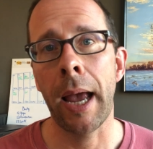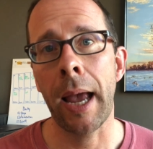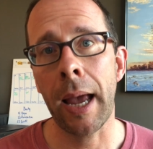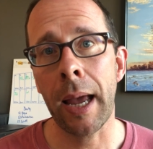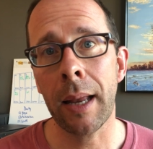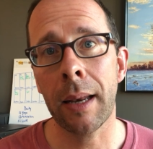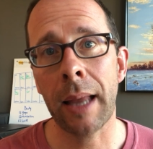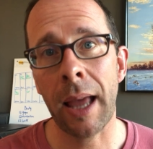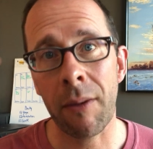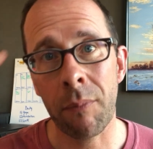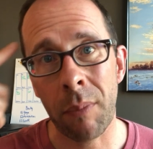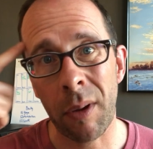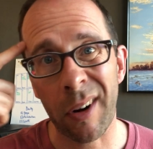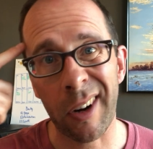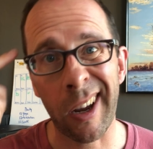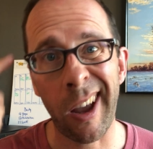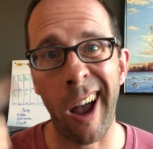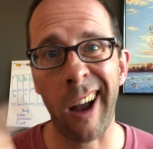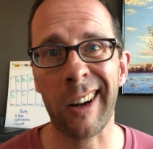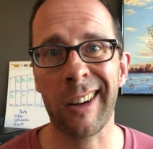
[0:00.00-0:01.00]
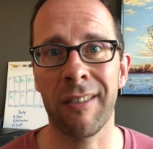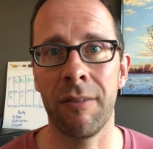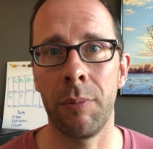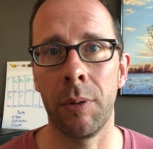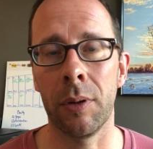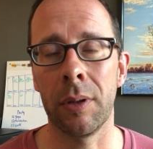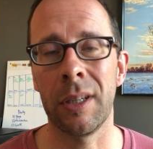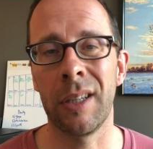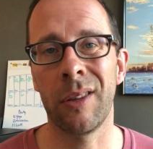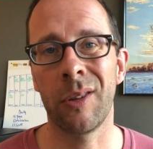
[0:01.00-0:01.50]
and have better cognitive
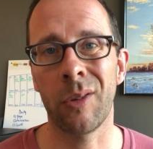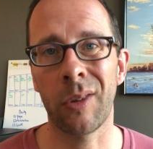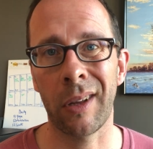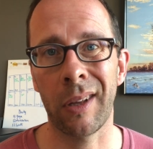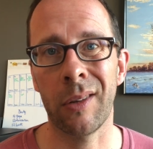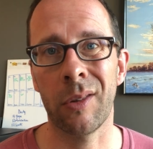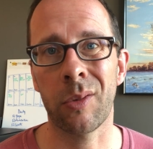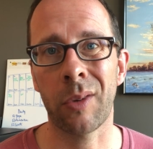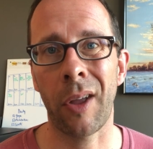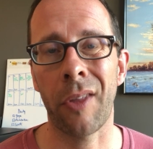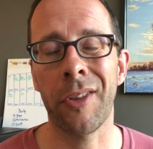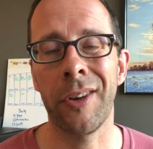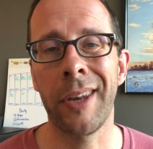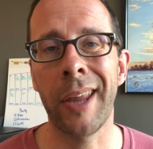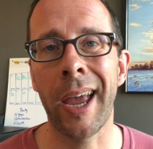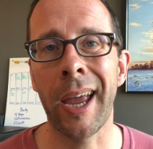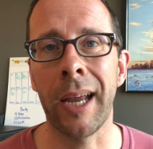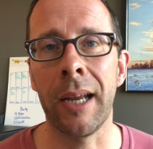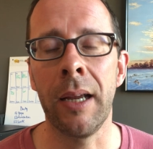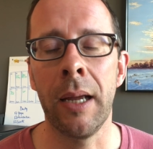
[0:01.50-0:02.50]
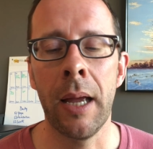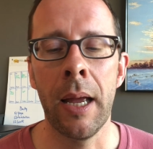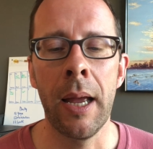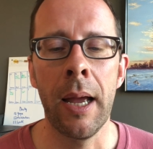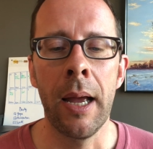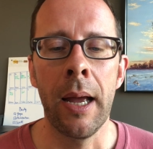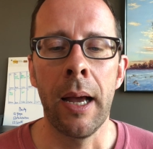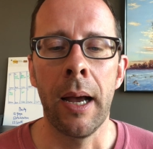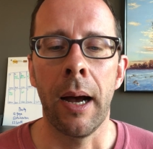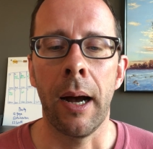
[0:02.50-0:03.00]
ability throughout the day.
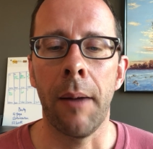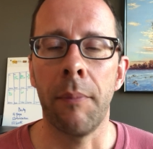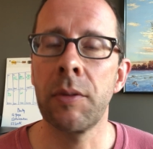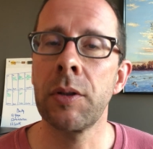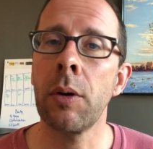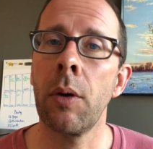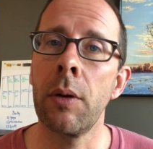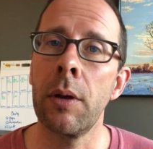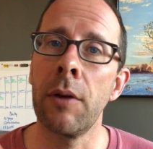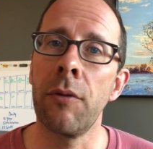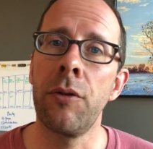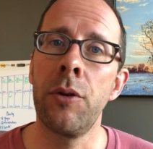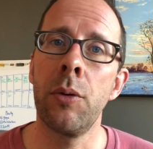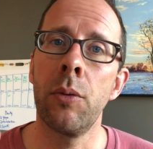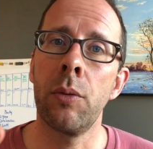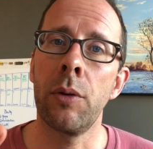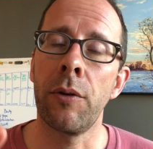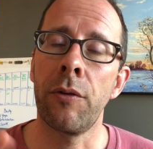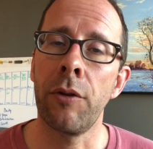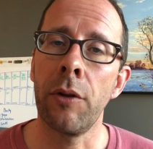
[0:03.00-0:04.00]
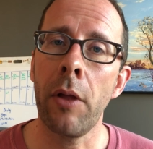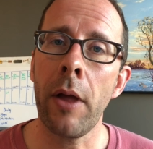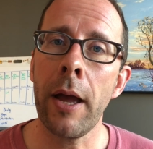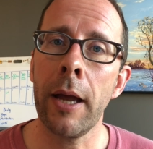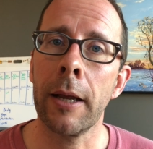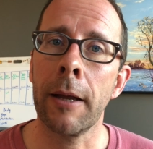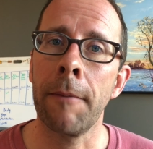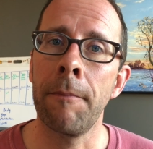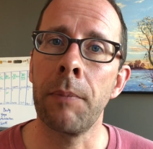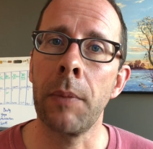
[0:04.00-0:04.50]
So if you
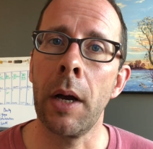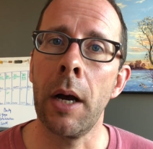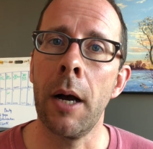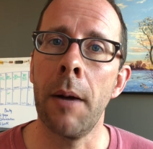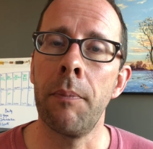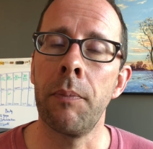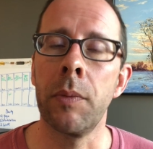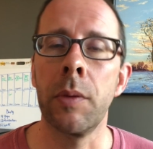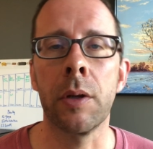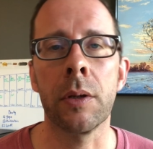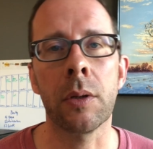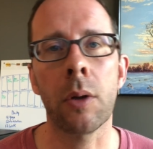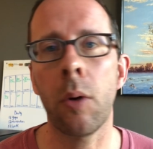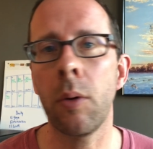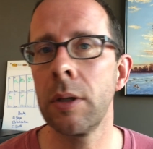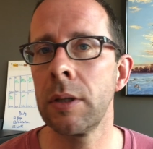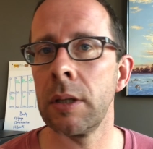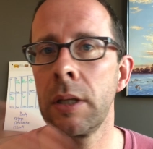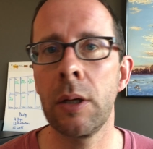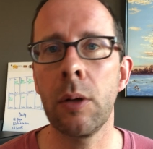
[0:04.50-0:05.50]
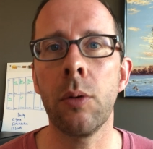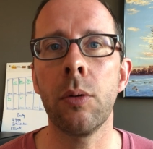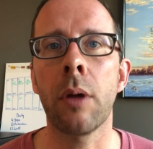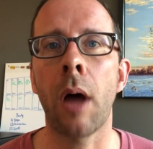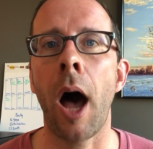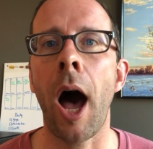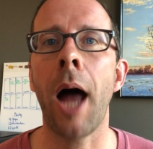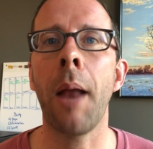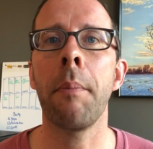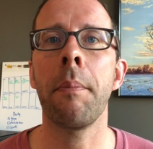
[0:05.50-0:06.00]
like, there's always the old
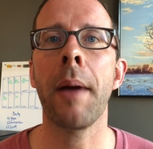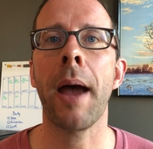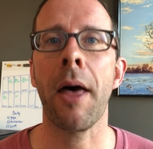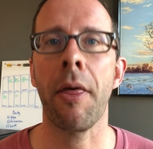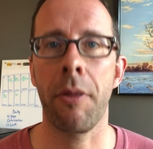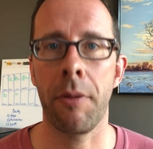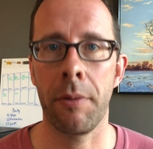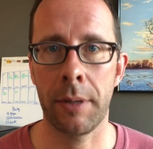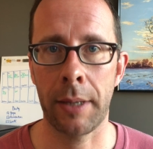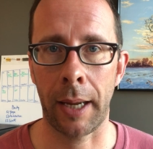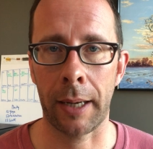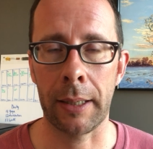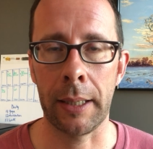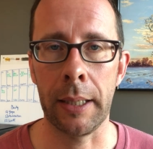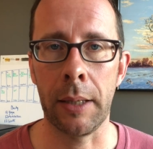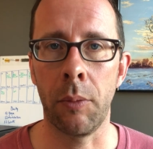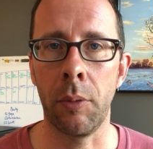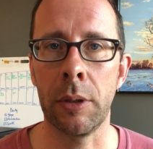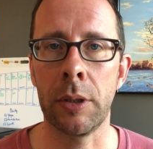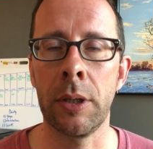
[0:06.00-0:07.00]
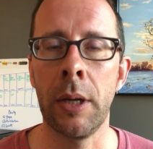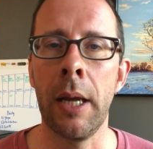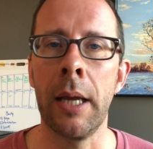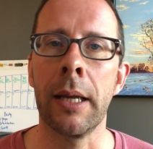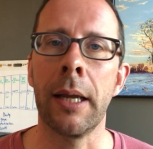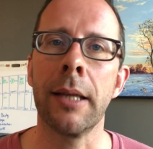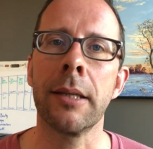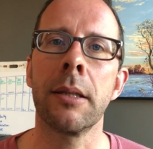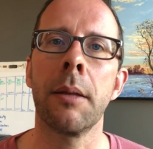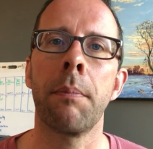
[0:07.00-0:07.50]
hot bath technique, which
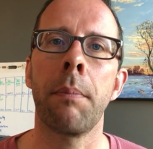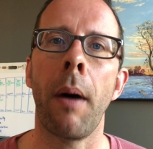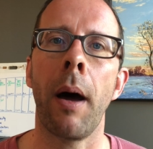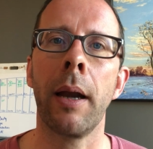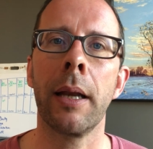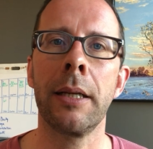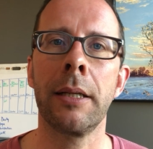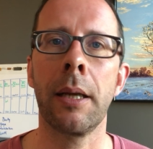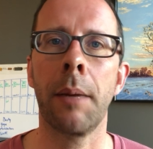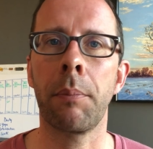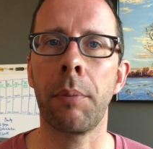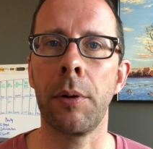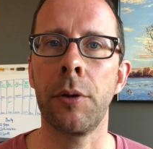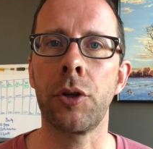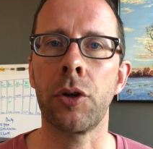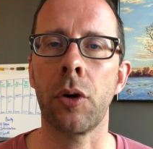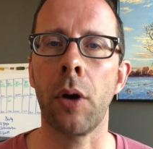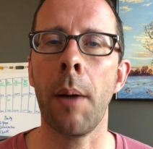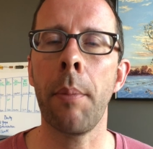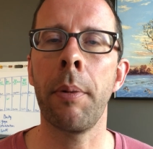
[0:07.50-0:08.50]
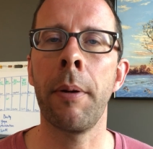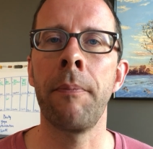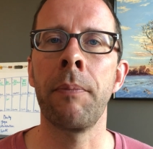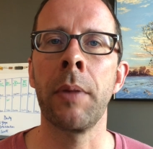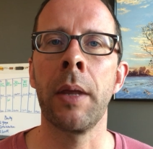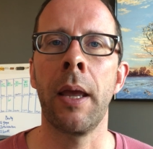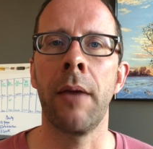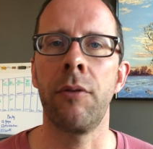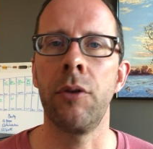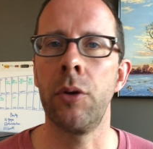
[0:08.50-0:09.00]
gets the body temperature up.
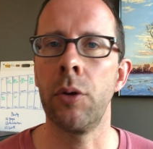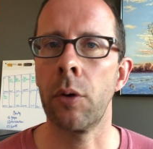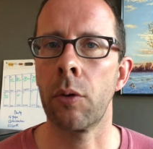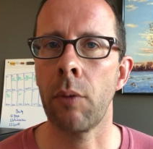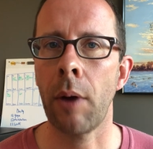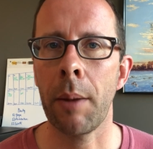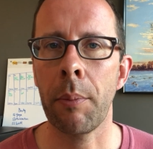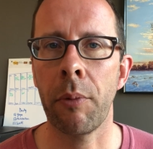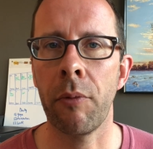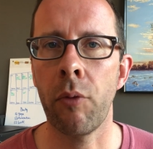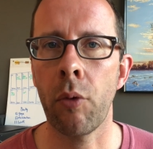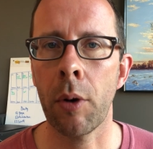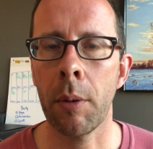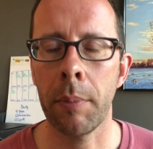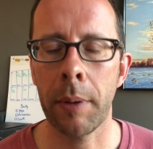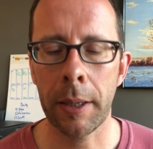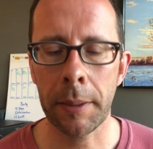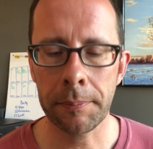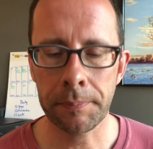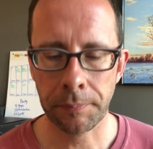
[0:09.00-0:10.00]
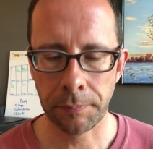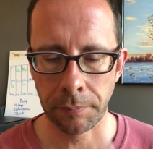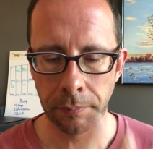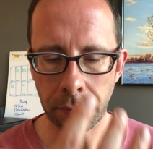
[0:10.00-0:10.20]
If you do it right before bed,